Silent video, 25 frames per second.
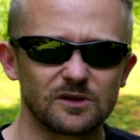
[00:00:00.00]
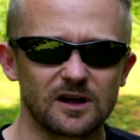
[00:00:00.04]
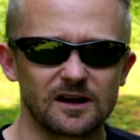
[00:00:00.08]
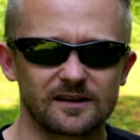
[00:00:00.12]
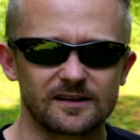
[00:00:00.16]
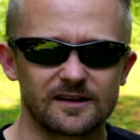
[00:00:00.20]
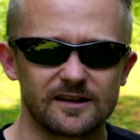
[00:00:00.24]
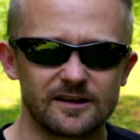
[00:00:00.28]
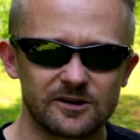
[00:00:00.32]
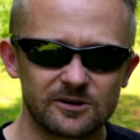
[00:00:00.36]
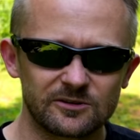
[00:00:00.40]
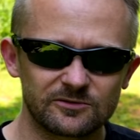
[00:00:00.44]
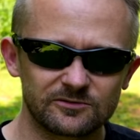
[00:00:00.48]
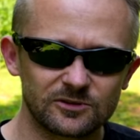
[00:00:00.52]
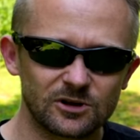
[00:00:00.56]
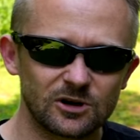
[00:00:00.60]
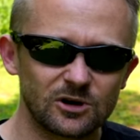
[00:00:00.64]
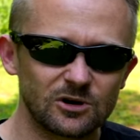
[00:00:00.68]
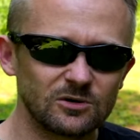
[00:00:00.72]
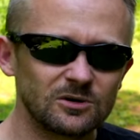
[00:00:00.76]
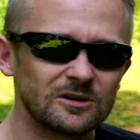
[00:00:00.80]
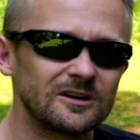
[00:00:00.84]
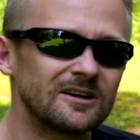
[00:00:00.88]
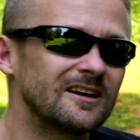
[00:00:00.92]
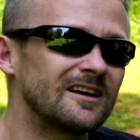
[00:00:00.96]
block
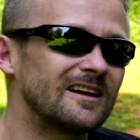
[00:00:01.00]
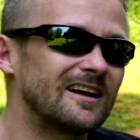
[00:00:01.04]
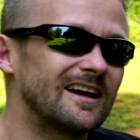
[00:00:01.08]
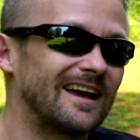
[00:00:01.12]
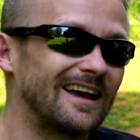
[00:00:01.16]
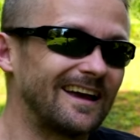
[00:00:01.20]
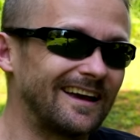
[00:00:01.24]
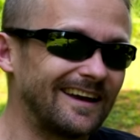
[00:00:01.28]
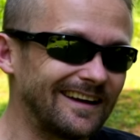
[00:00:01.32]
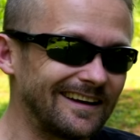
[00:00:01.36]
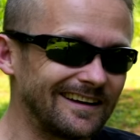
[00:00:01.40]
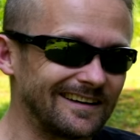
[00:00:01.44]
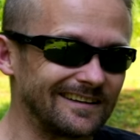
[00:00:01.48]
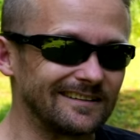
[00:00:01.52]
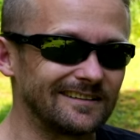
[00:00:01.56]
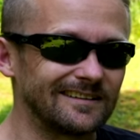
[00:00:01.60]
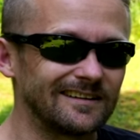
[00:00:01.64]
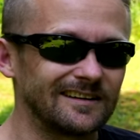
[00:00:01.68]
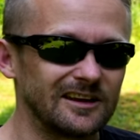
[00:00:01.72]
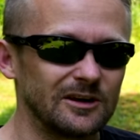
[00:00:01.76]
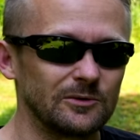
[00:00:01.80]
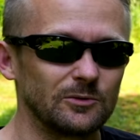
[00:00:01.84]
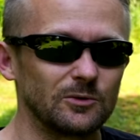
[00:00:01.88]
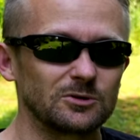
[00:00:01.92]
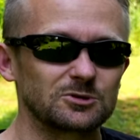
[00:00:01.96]
airflow, and
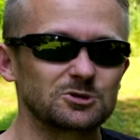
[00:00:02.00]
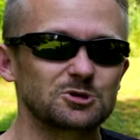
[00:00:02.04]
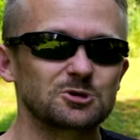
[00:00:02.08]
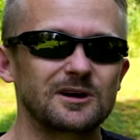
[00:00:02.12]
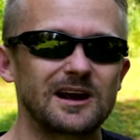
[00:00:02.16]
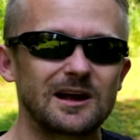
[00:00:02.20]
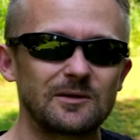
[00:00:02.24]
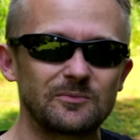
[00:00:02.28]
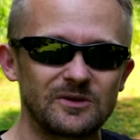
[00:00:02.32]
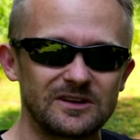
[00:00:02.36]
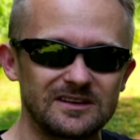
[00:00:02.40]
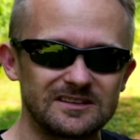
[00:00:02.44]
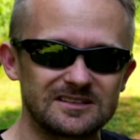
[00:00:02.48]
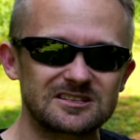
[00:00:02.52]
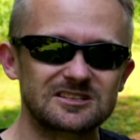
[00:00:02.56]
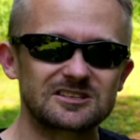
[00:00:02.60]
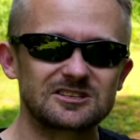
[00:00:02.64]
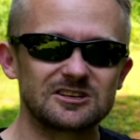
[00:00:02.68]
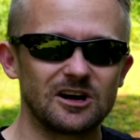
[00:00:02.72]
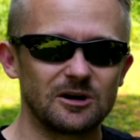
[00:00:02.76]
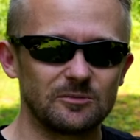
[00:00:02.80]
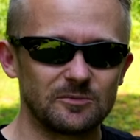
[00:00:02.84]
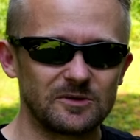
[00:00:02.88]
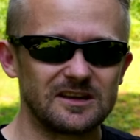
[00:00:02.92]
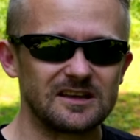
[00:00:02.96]
it will trap in
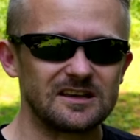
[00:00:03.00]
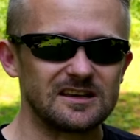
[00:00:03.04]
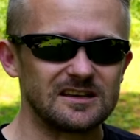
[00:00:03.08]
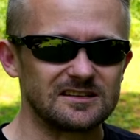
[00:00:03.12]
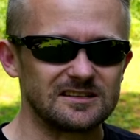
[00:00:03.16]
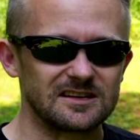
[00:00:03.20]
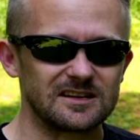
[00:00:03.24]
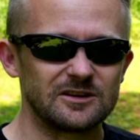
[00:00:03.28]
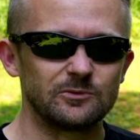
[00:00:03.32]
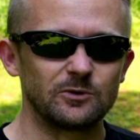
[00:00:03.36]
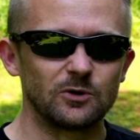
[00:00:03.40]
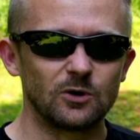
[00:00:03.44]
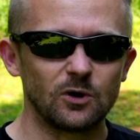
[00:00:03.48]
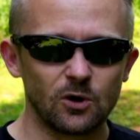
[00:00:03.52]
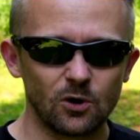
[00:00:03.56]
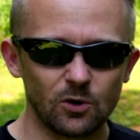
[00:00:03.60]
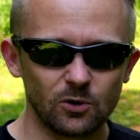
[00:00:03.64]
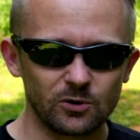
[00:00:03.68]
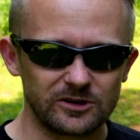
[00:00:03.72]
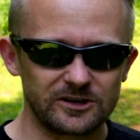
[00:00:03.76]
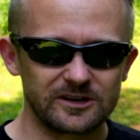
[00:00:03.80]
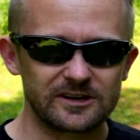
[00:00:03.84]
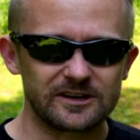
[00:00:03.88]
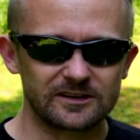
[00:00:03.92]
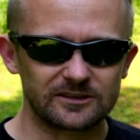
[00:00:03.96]
some heat. It will
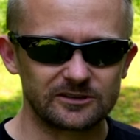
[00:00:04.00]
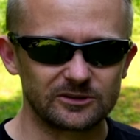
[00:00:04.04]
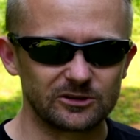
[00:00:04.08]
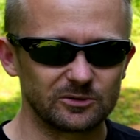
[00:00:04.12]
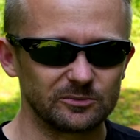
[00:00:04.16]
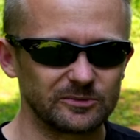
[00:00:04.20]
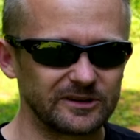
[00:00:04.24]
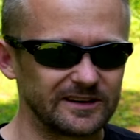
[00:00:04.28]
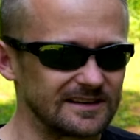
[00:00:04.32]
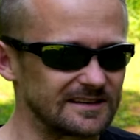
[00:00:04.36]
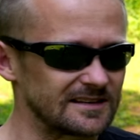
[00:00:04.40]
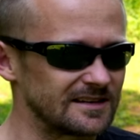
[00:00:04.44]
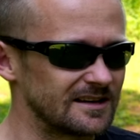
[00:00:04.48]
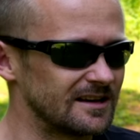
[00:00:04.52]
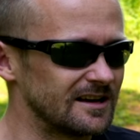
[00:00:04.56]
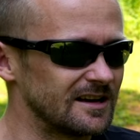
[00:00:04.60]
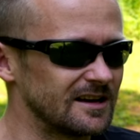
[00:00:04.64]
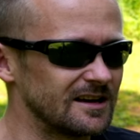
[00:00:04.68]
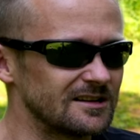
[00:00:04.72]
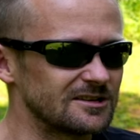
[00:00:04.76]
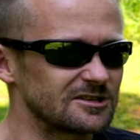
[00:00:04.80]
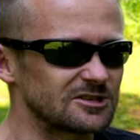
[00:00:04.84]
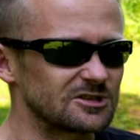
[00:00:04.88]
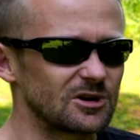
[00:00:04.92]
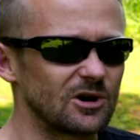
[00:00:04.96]
hold it in a little bit.
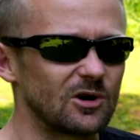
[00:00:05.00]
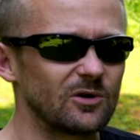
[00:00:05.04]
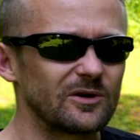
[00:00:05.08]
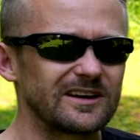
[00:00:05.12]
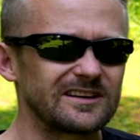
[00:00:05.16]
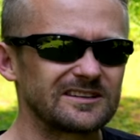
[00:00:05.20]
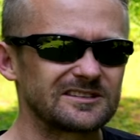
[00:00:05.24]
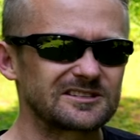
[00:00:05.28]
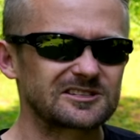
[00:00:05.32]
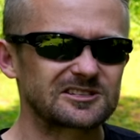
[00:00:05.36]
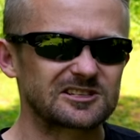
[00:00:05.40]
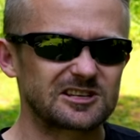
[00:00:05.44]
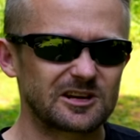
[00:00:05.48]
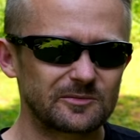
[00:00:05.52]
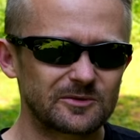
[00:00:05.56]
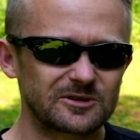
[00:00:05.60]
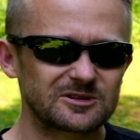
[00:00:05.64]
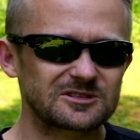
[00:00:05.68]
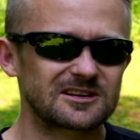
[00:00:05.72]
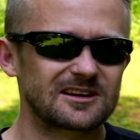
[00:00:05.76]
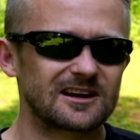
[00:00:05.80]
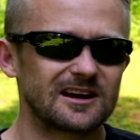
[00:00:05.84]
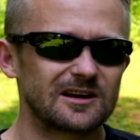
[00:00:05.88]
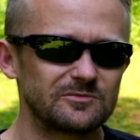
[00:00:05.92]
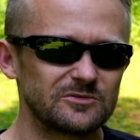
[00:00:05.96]
So in
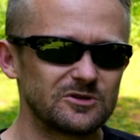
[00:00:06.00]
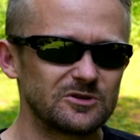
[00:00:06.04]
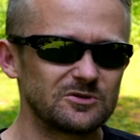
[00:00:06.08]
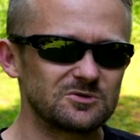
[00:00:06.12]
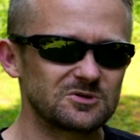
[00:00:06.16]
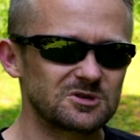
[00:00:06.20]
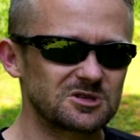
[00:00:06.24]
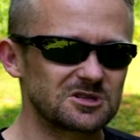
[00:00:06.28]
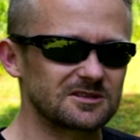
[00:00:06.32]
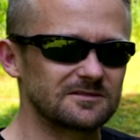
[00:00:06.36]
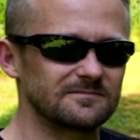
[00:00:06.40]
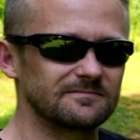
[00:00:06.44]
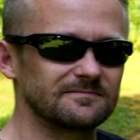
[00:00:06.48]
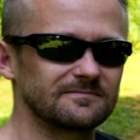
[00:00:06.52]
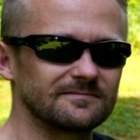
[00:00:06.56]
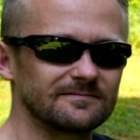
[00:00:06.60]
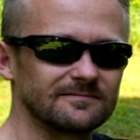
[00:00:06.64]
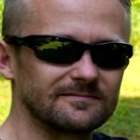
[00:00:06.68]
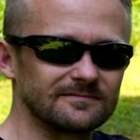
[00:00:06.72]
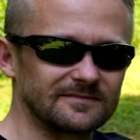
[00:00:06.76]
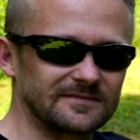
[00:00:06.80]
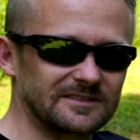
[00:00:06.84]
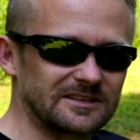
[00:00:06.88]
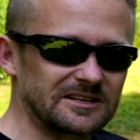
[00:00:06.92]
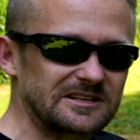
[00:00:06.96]
summertime use,
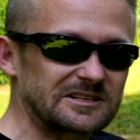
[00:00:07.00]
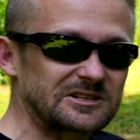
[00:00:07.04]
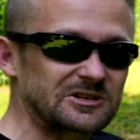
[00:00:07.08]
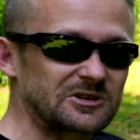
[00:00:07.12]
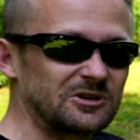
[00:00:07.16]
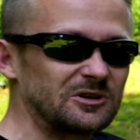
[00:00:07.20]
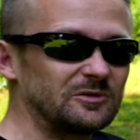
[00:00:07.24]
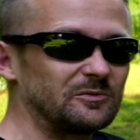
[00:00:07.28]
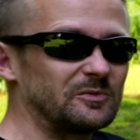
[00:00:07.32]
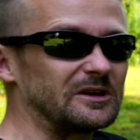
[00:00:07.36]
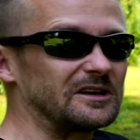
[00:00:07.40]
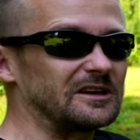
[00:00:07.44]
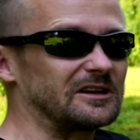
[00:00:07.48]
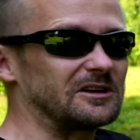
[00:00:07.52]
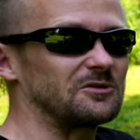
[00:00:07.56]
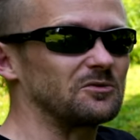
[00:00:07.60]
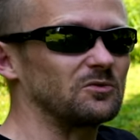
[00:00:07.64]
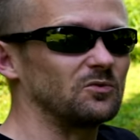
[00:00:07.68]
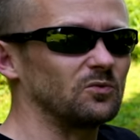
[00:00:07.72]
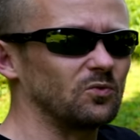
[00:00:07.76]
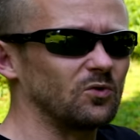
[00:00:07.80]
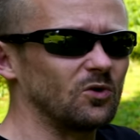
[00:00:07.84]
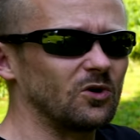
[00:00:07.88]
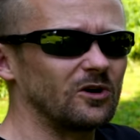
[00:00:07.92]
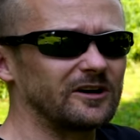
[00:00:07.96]
this could be
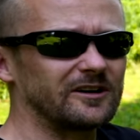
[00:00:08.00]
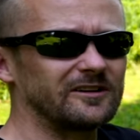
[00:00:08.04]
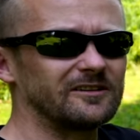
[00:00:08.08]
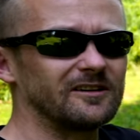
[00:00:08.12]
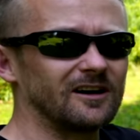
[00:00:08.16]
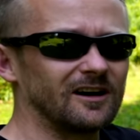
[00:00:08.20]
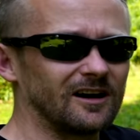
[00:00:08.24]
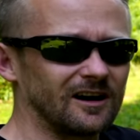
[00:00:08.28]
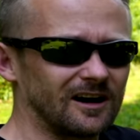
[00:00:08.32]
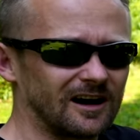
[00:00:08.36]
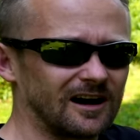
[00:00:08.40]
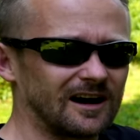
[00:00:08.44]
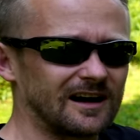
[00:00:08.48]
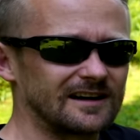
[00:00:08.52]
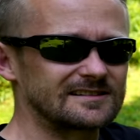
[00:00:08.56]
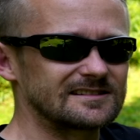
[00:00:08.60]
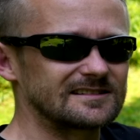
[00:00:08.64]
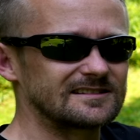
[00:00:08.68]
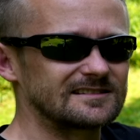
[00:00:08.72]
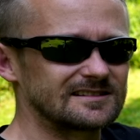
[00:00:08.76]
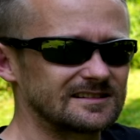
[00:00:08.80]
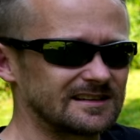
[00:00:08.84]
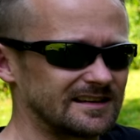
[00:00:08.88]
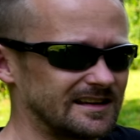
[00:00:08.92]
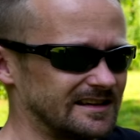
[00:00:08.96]
one hot
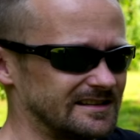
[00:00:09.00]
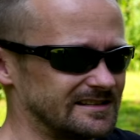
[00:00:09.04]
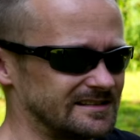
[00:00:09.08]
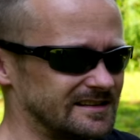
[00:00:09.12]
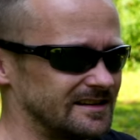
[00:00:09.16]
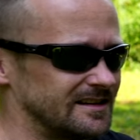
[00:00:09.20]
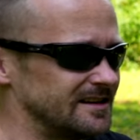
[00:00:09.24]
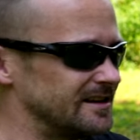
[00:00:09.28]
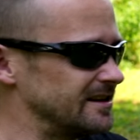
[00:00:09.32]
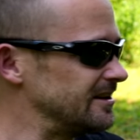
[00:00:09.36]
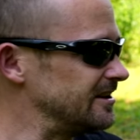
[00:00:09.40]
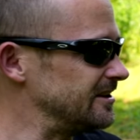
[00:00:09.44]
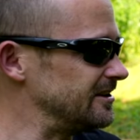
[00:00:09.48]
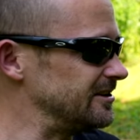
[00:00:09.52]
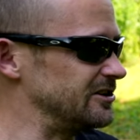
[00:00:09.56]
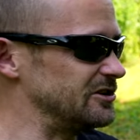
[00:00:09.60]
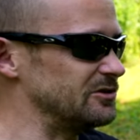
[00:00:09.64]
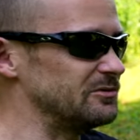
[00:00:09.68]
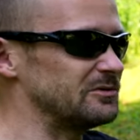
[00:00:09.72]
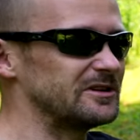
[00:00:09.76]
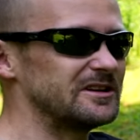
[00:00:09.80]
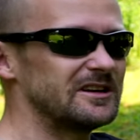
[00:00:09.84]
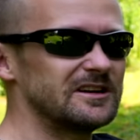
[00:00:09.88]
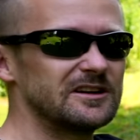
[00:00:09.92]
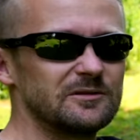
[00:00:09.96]
tent. You
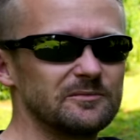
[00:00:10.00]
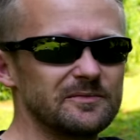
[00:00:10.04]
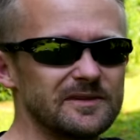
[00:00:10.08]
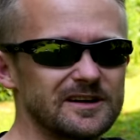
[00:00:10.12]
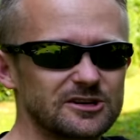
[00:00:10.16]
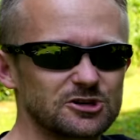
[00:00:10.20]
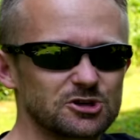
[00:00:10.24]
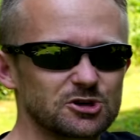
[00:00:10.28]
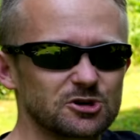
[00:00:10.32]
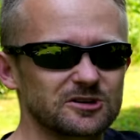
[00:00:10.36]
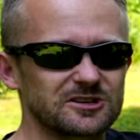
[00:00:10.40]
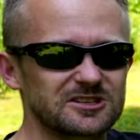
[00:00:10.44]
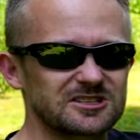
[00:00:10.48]
would need to make sure